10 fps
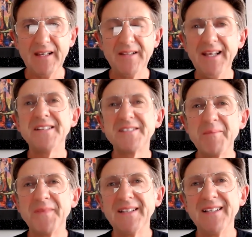And that is
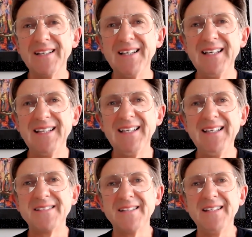something that
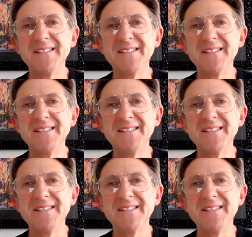is